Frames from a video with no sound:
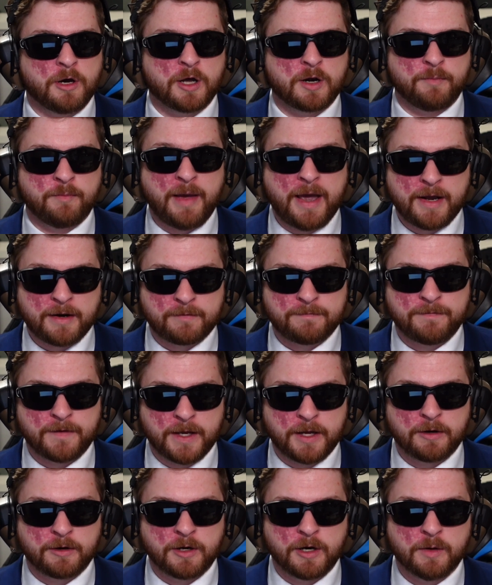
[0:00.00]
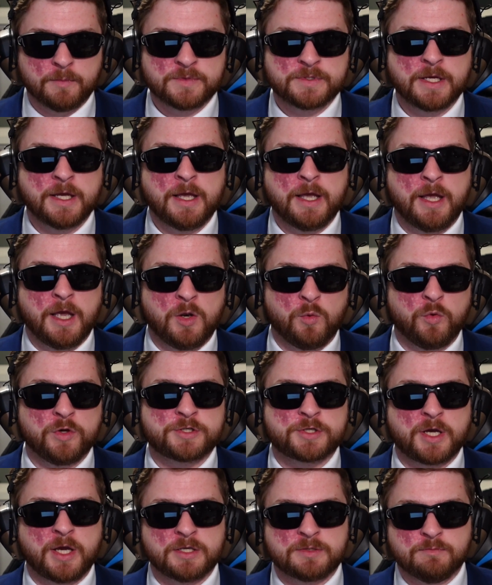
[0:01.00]
automatic firearms, in
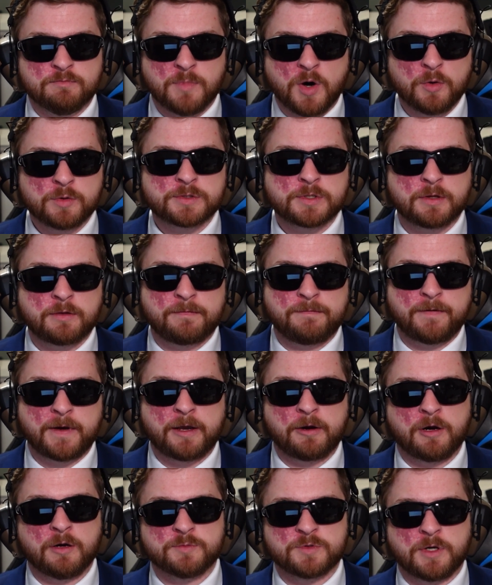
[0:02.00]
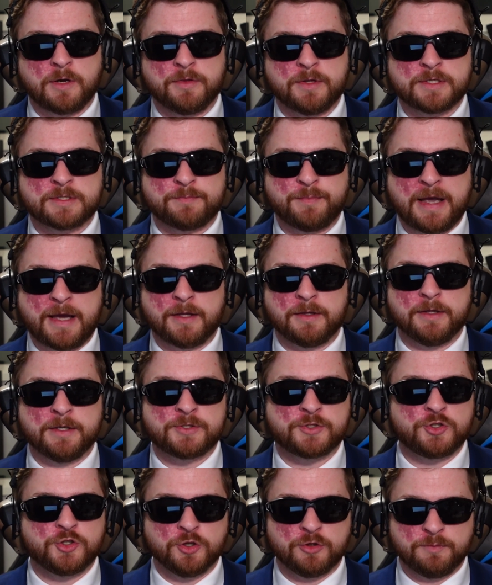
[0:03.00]
which case most of the firearms on this ban
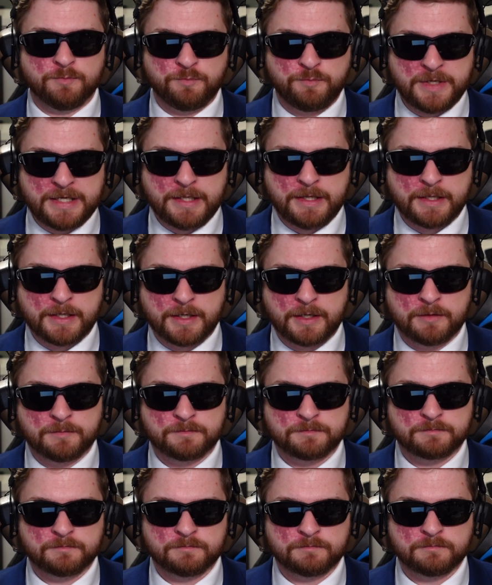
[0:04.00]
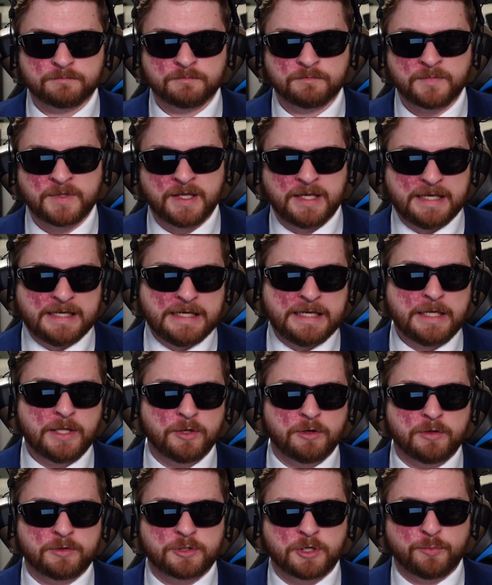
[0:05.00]
list shouldn't be there. In
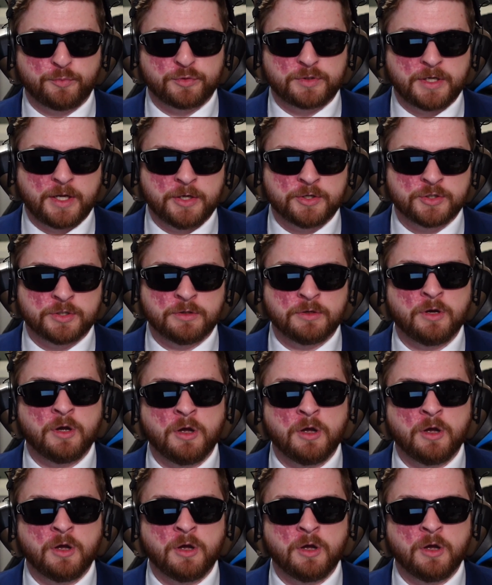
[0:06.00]
either interpretation,